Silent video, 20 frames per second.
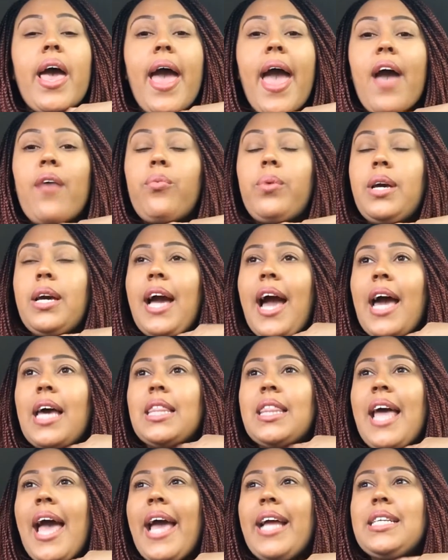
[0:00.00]
have we
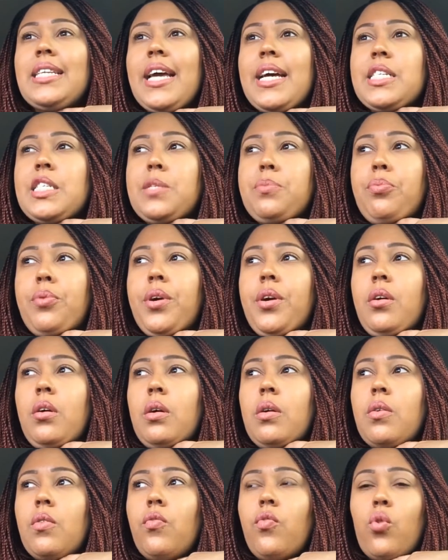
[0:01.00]
got that desperate
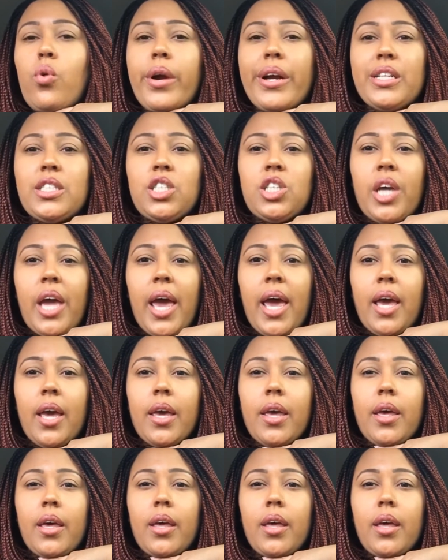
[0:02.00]
for a check